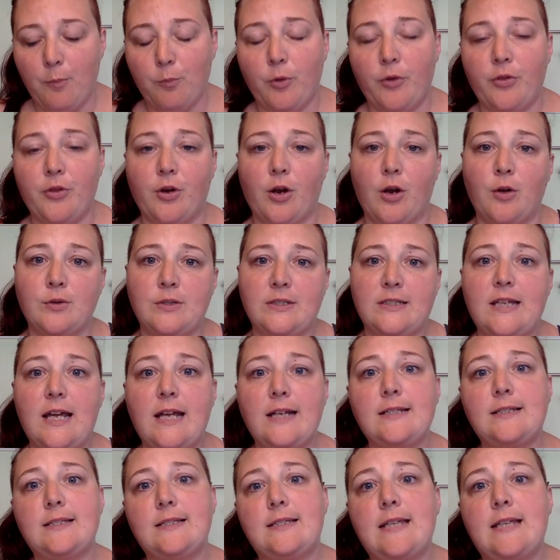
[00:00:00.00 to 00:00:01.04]
with their own
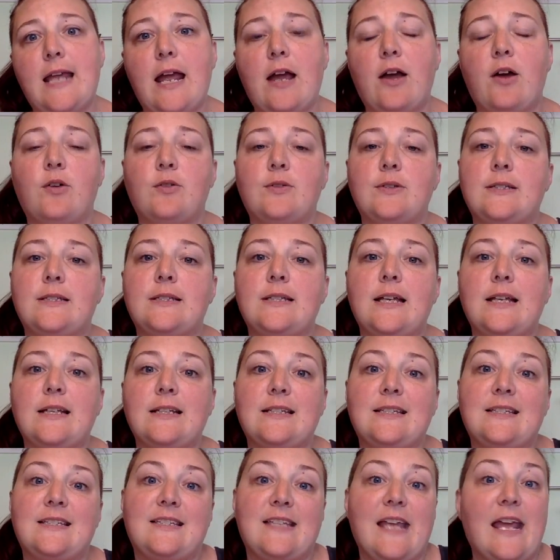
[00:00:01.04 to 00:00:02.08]
sets, sounds,
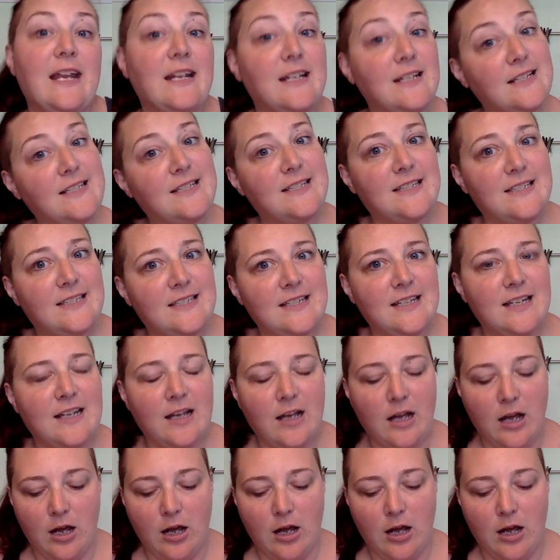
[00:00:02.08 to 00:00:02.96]
scents,